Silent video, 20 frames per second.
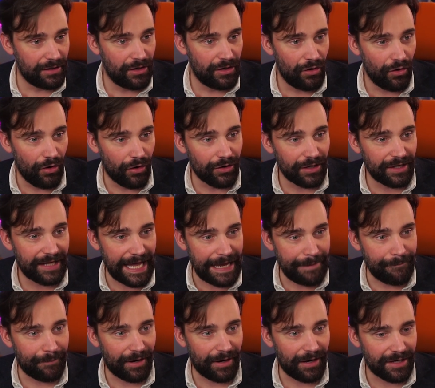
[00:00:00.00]
on
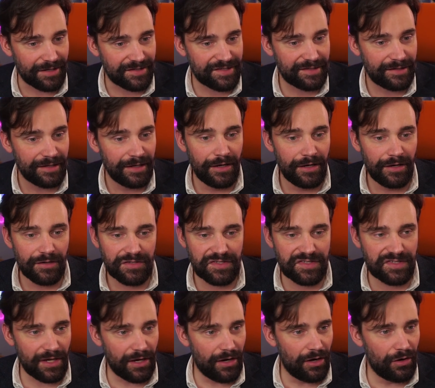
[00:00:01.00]
Game Pass.
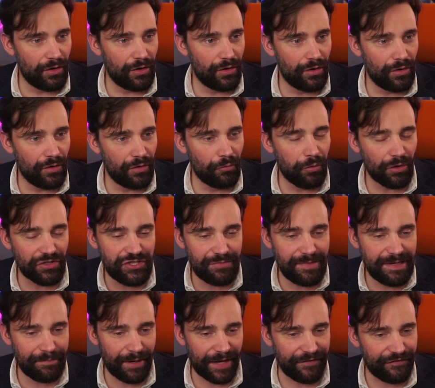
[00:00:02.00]
So, what do you
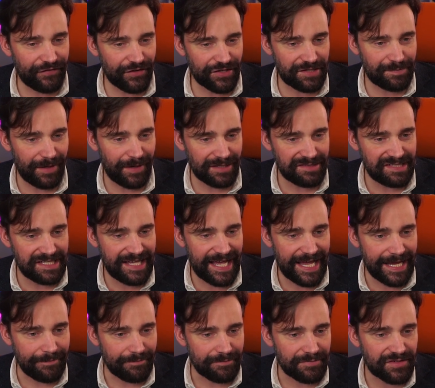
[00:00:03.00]
mean by first party
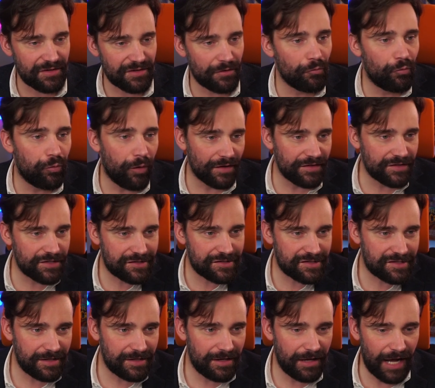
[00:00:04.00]
games?
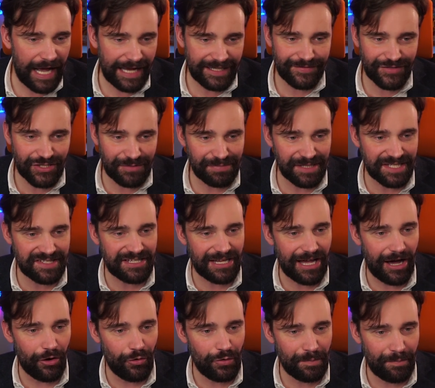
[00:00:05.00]
Once Activision Blizzard
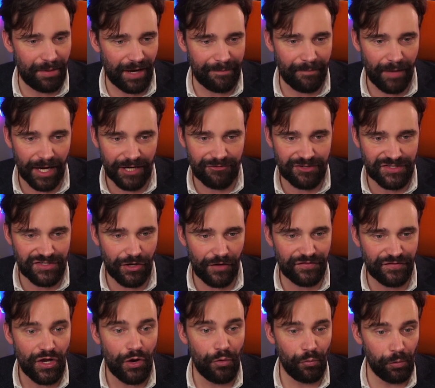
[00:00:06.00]
owned by
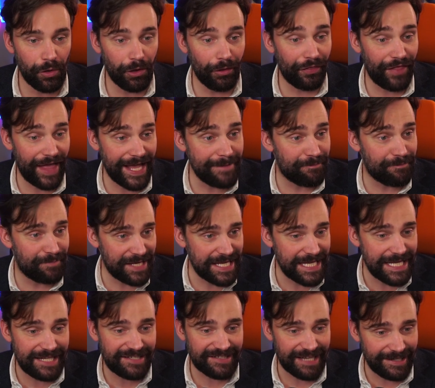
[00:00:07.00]
Microsoft, will they
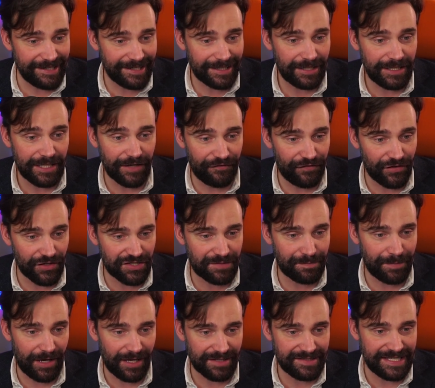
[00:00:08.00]
be technically a first
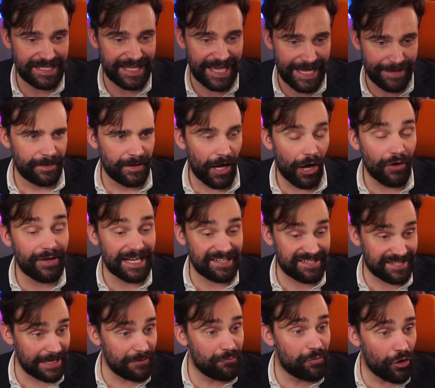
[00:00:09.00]
party game? Okay,
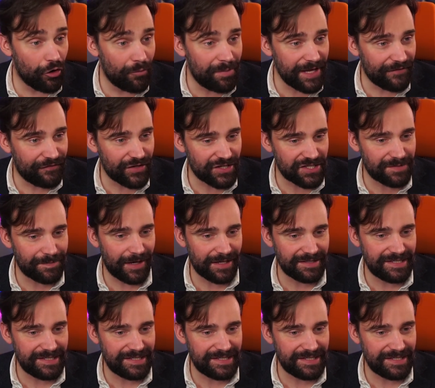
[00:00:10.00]
so they will be a first party